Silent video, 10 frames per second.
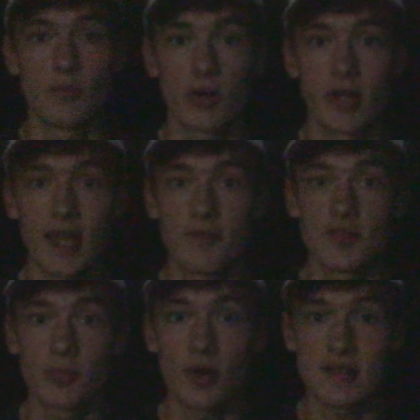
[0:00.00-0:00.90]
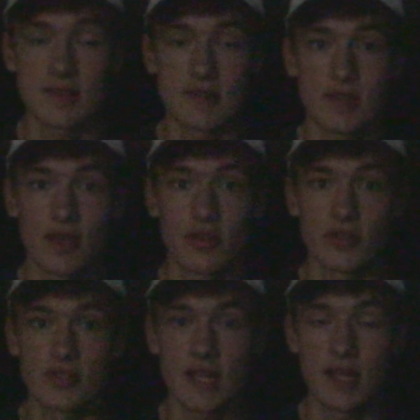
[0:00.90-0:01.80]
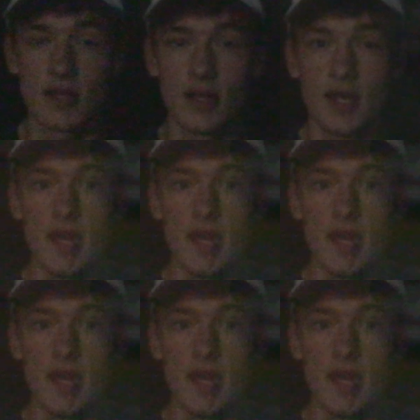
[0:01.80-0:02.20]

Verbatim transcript: morning after processing all your data.